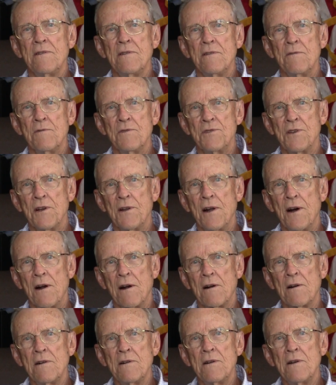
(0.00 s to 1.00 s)
It was on
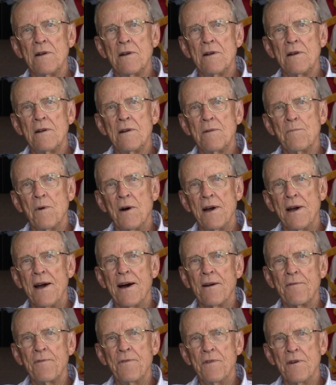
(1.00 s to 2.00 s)
our my
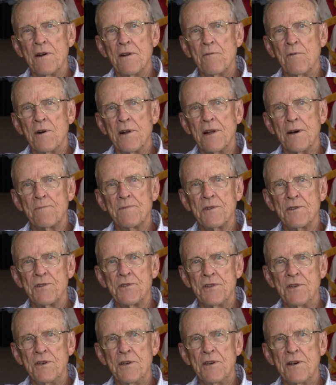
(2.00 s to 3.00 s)
outfit. I went up to
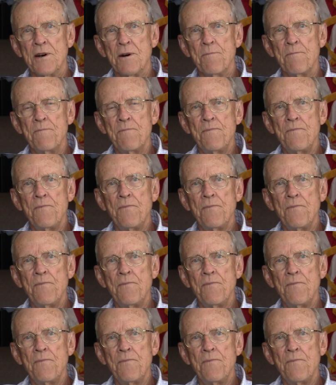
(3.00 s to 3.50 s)
see him